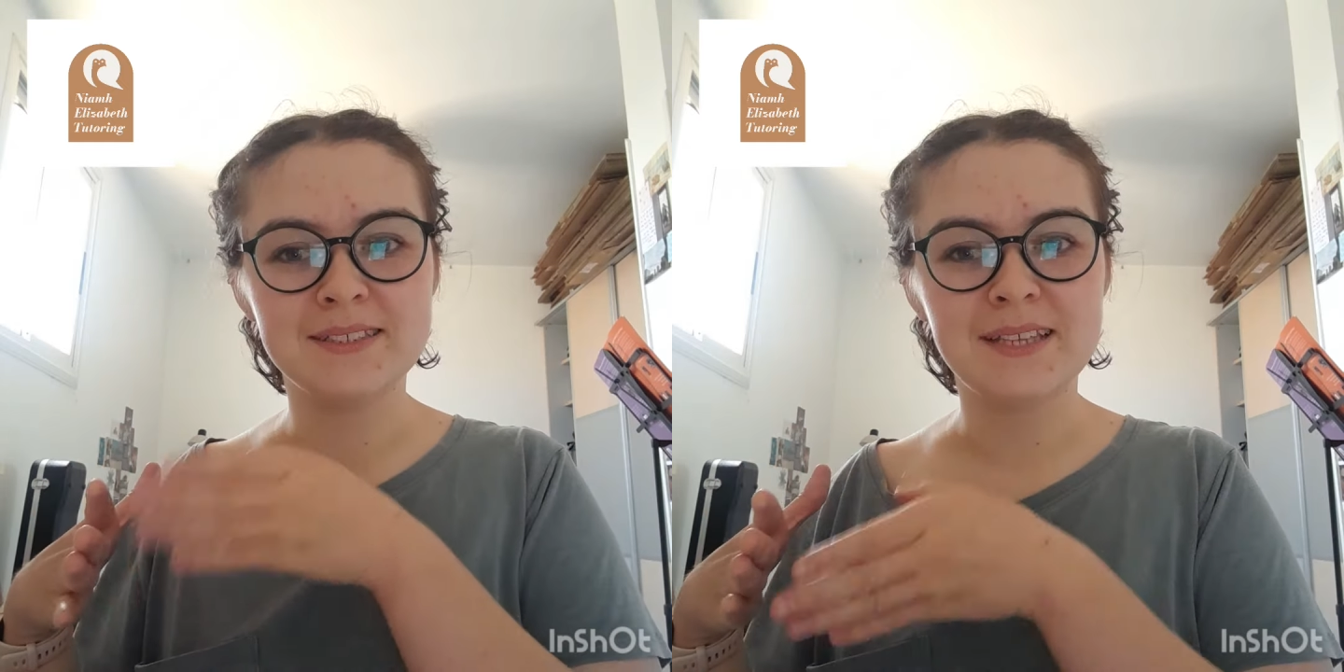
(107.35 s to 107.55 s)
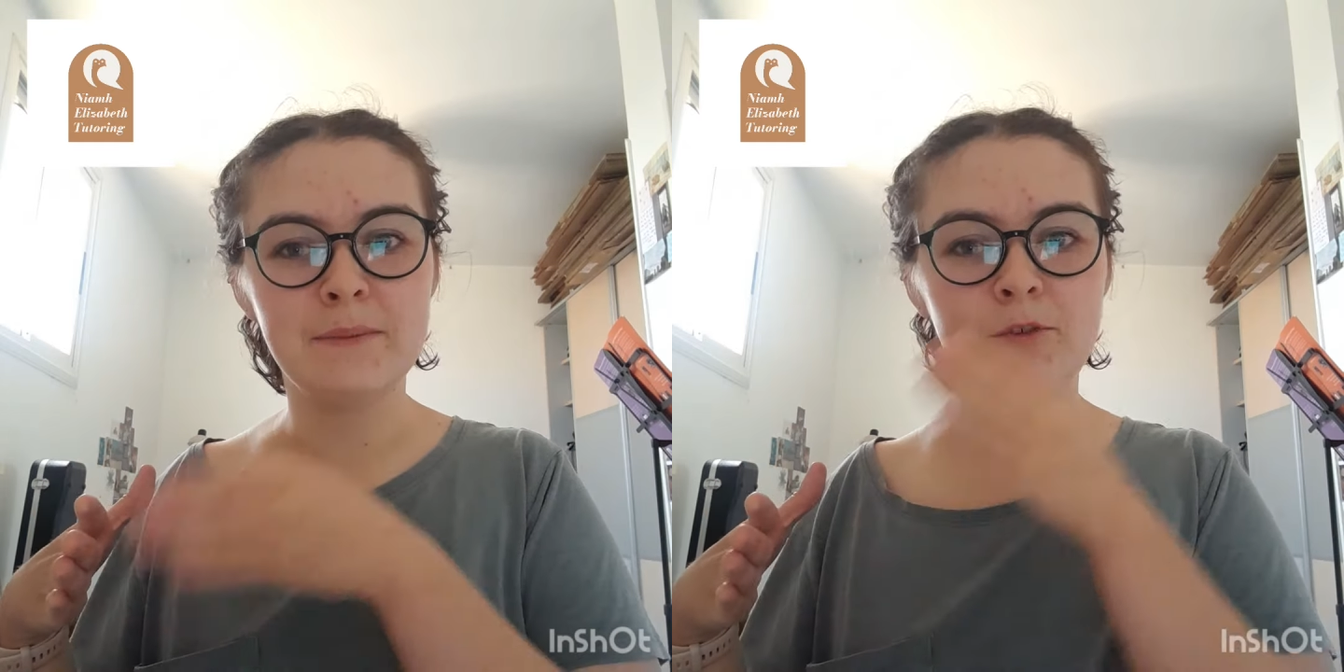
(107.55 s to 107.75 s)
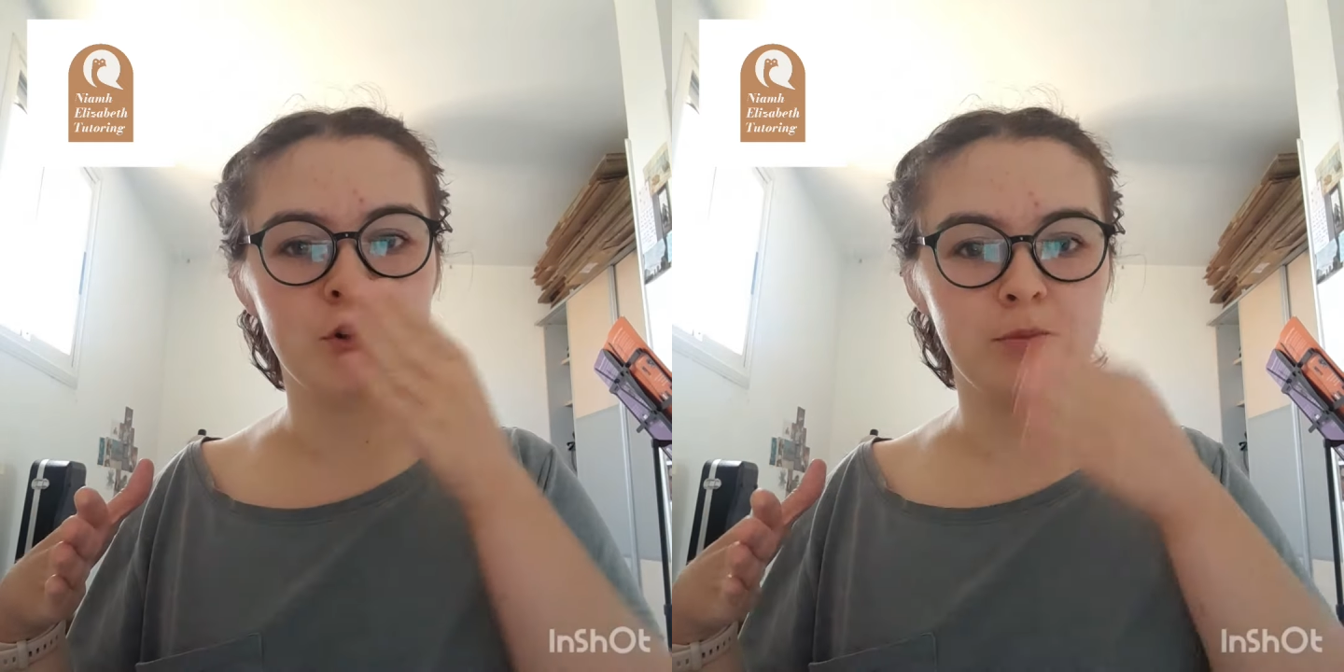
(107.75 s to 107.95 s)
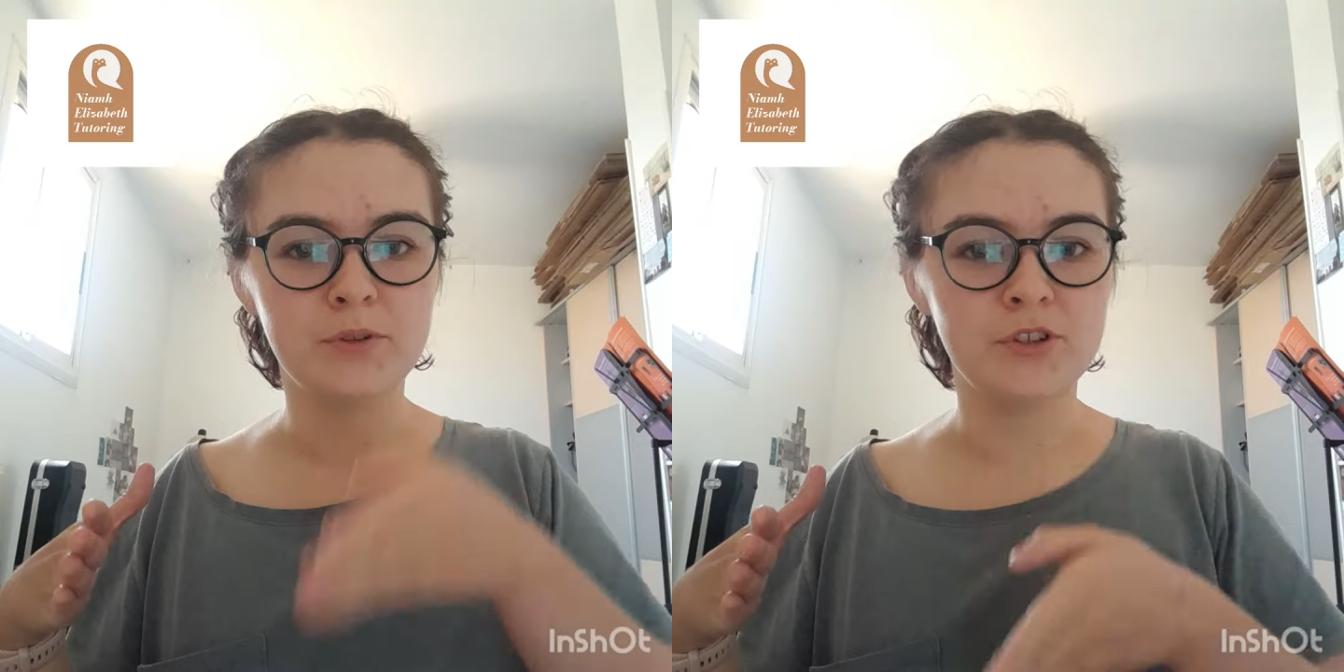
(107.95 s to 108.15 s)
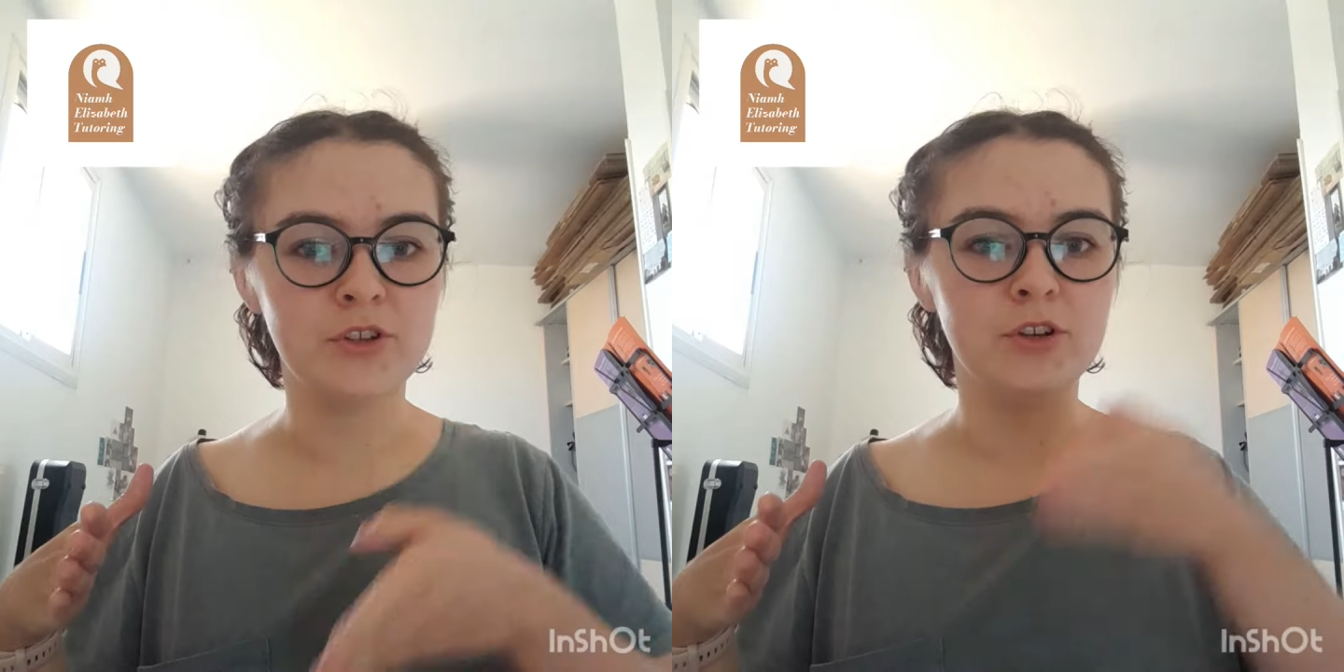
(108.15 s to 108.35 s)
the same
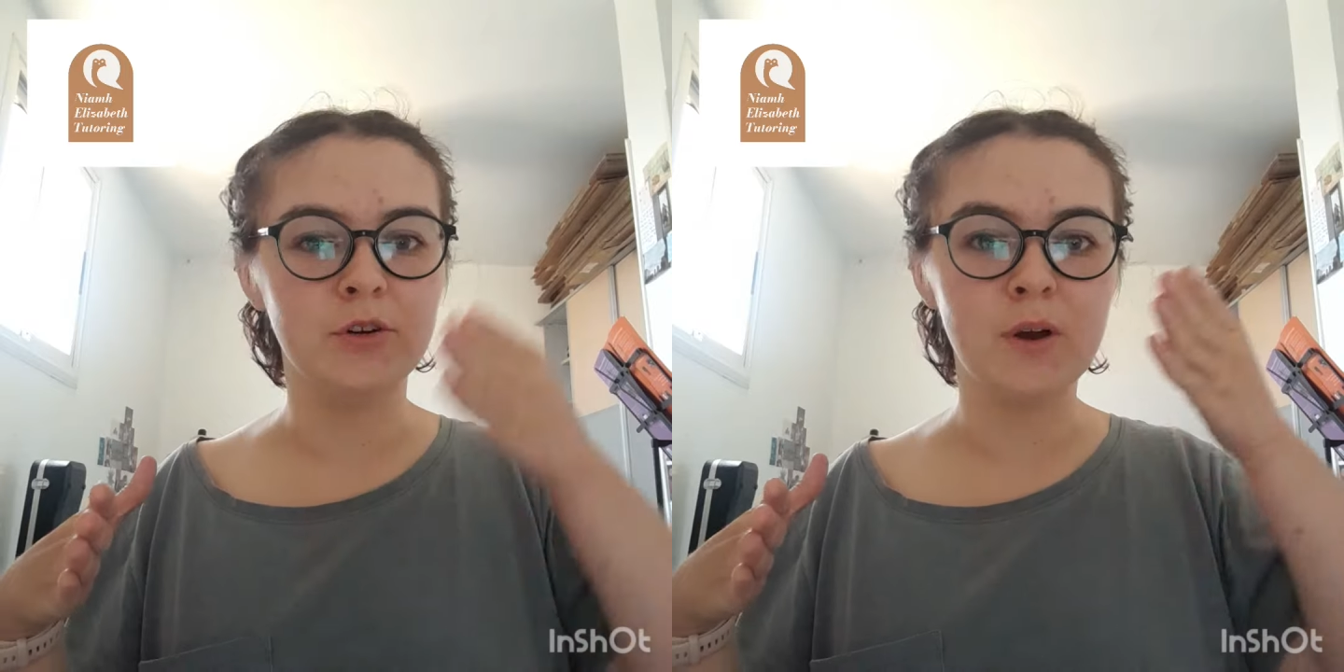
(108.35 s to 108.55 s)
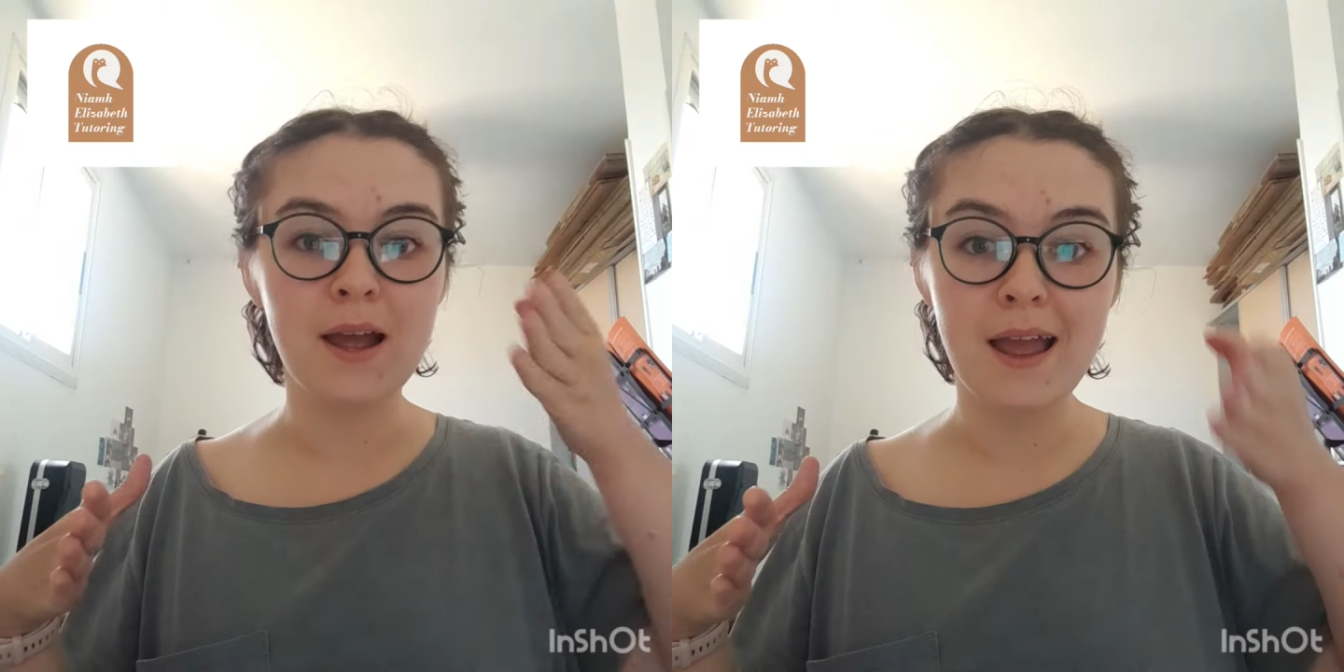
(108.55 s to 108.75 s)
group do